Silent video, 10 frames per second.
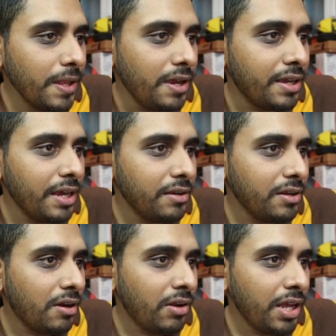
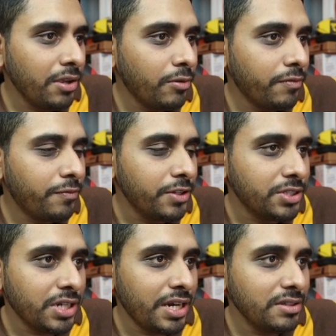Again, I'll let you off for
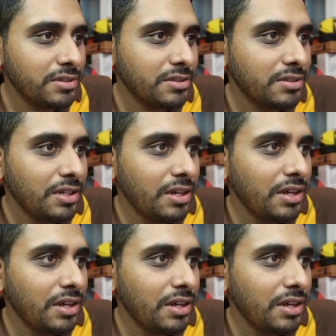the Giants.